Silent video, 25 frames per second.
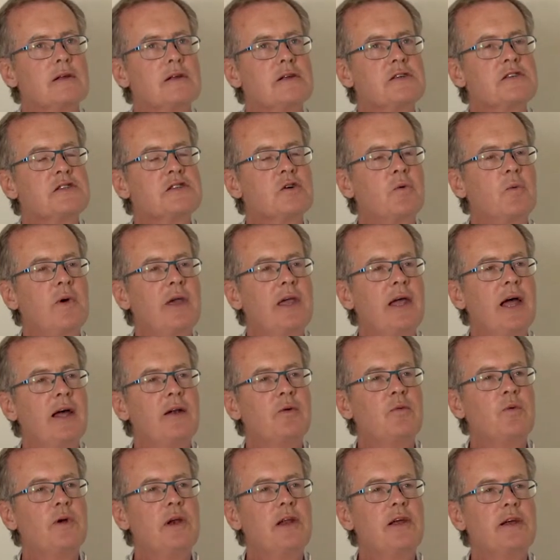So we
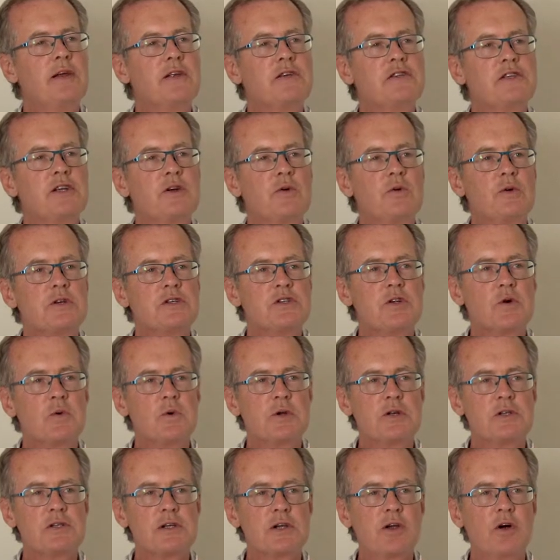can't really consider
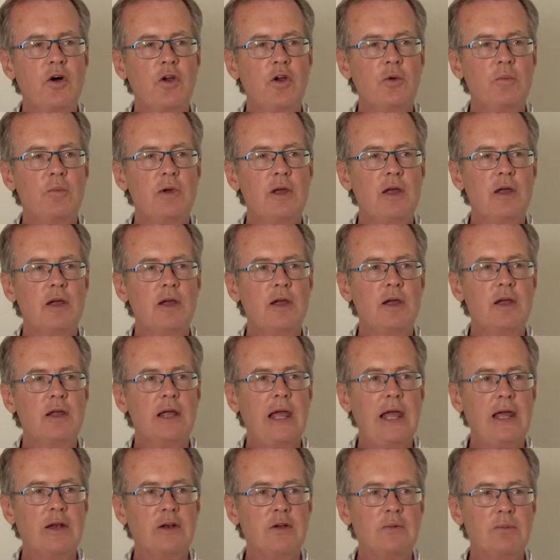Estonia's economy
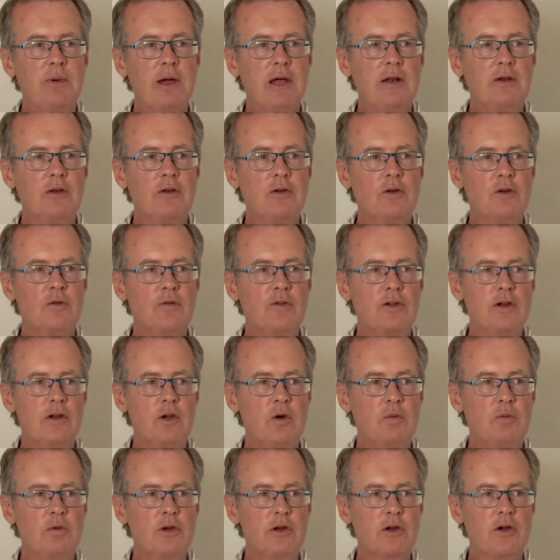independent of the
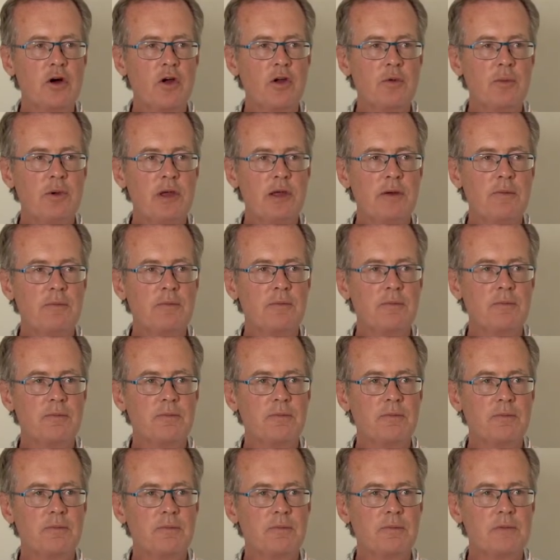global economy.
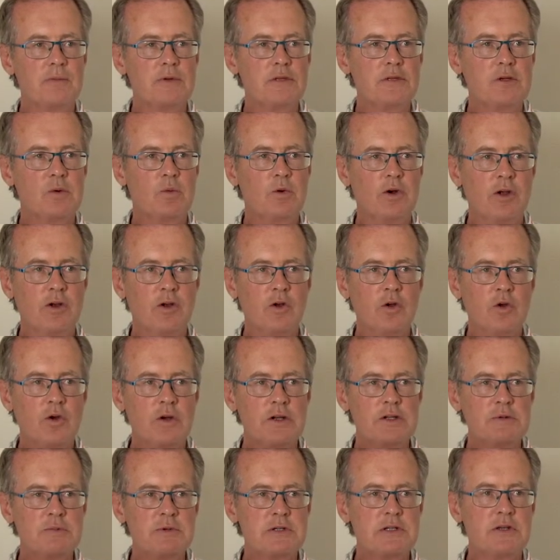So we're not
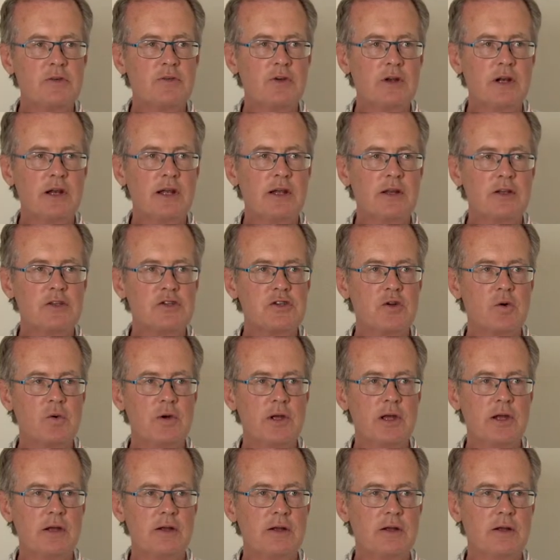looking specifically at
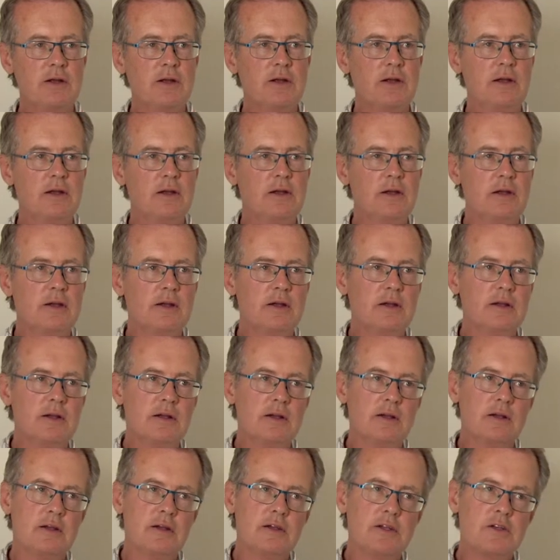Estonia.
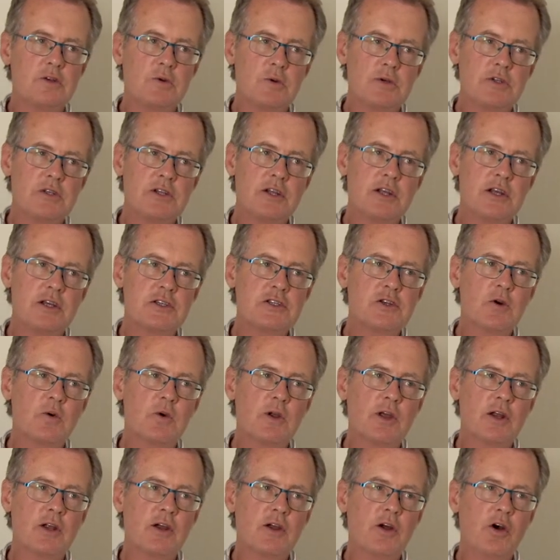So the
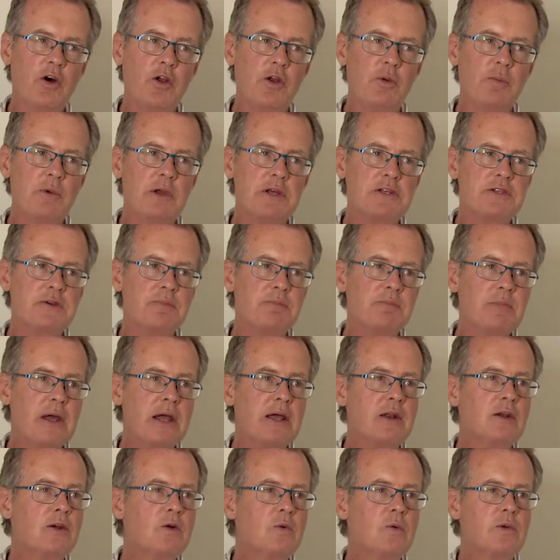Estonian economy is
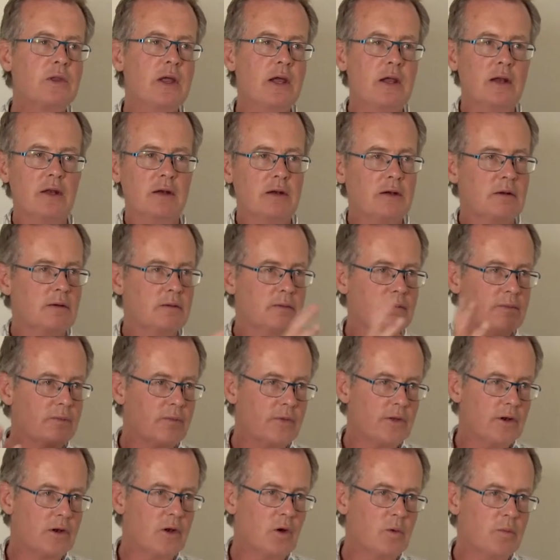embedded within
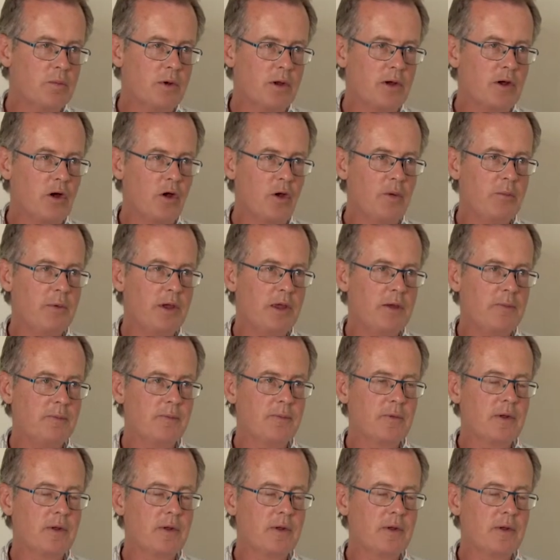the global economy.